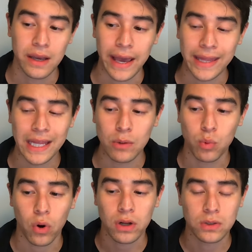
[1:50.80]
and they
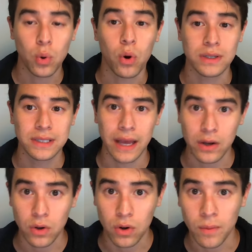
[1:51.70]
work towards that
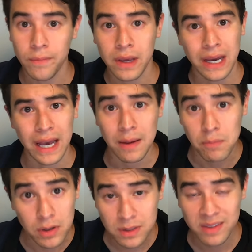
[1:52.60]
goal. And
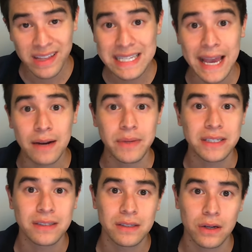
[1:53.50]
most of these
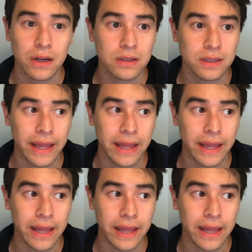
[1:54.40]
animation studios,